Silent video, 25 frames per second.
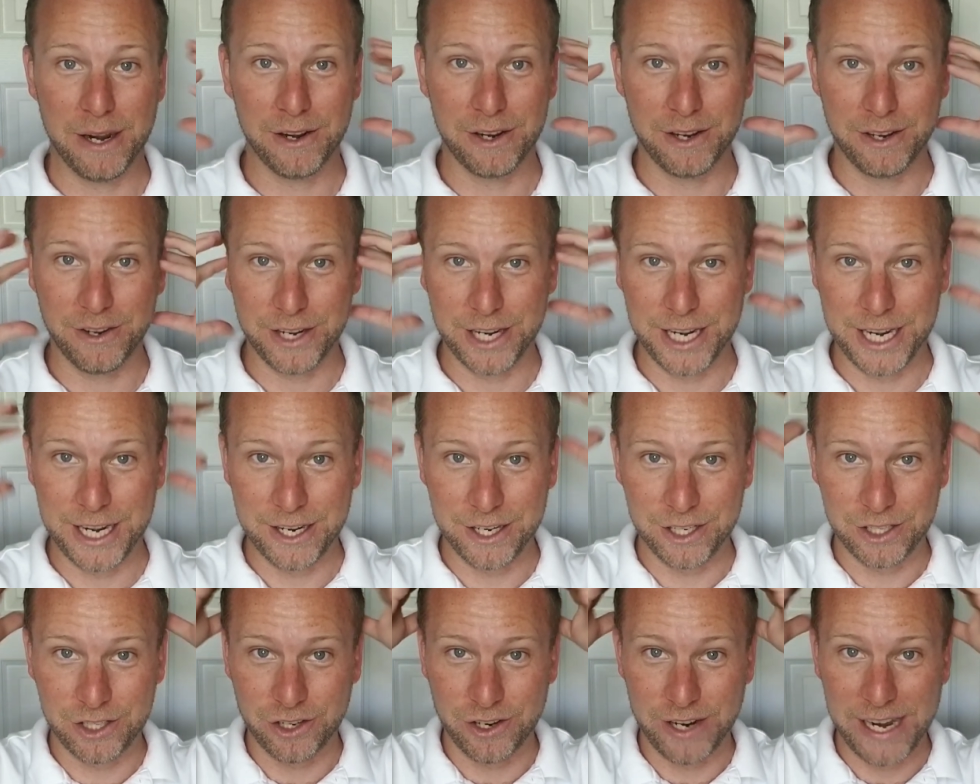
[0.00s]
Her
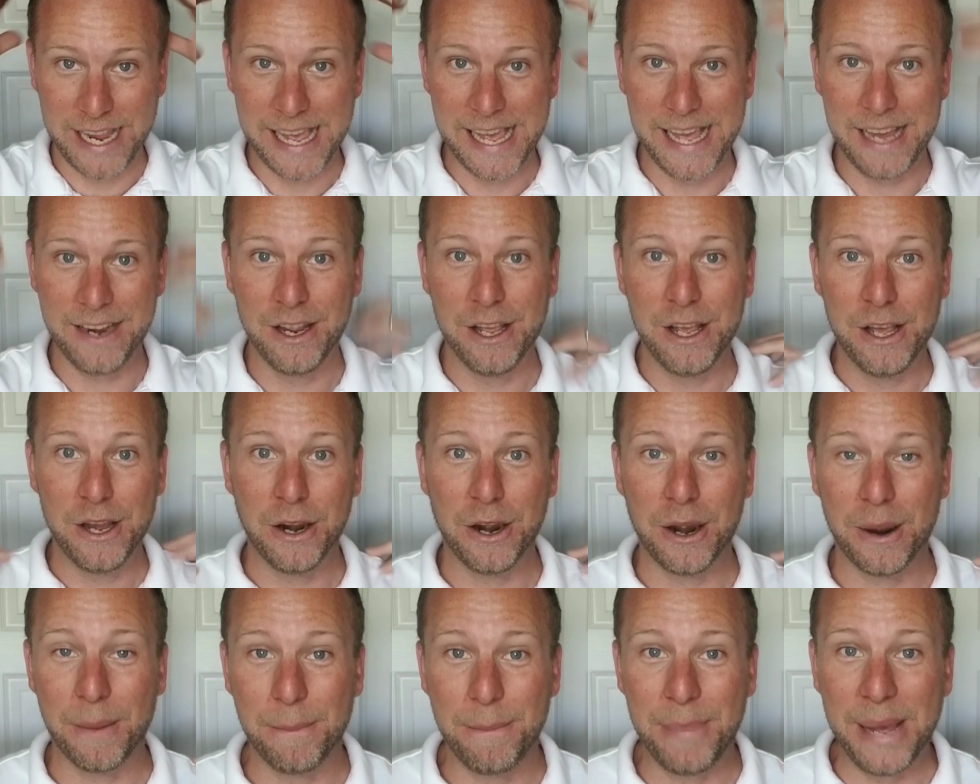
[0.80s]
ears, her head,
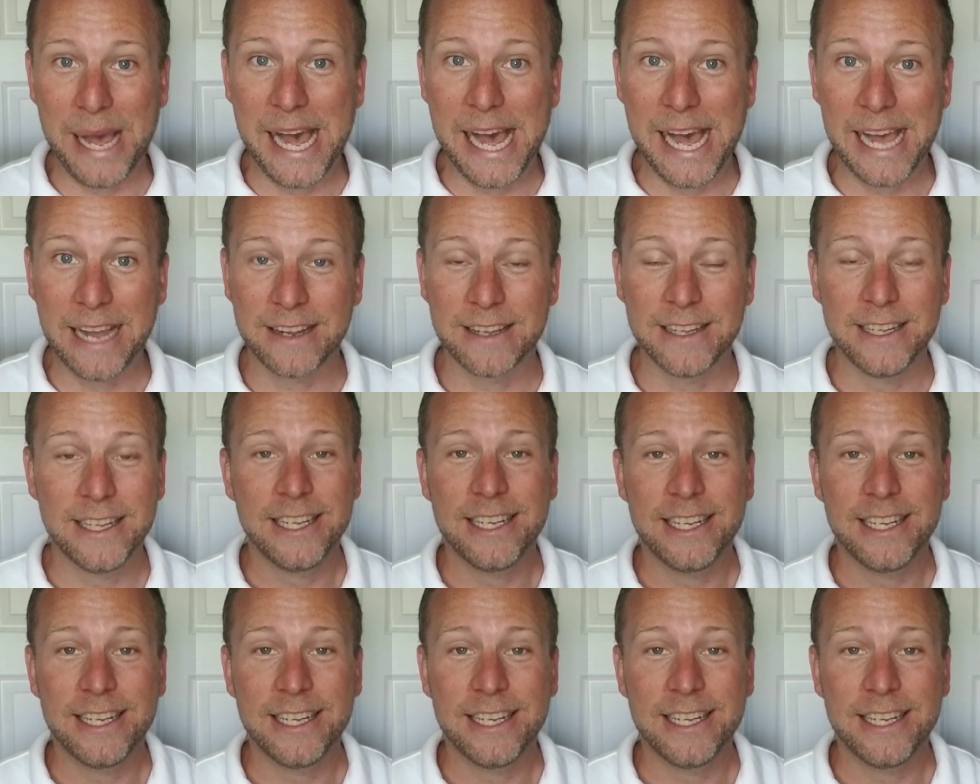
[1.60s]
her back.